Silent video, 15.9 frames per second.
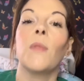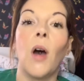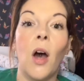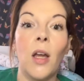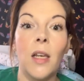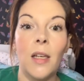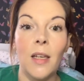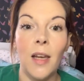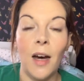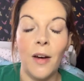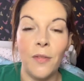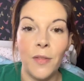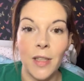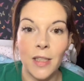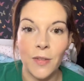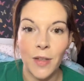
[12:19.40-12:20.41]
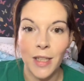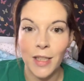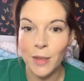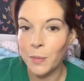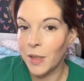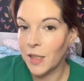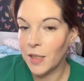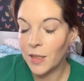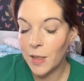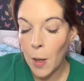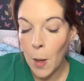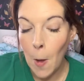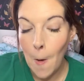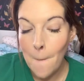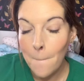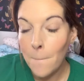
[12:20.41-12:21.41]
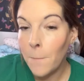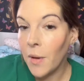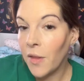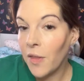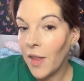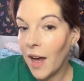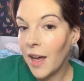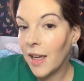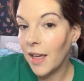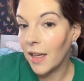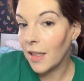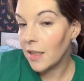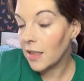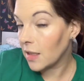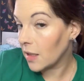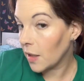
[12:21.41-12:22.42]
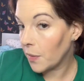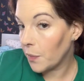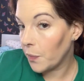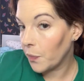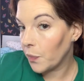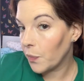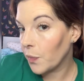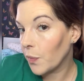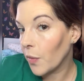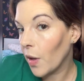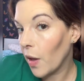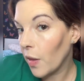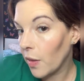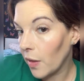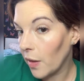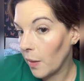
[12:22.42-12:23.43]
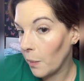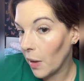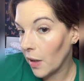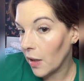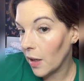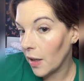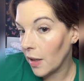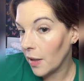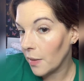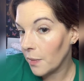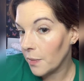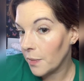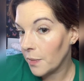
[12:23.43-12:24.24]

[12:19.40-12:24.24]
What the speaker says: I love these face mists, but that is the matte clay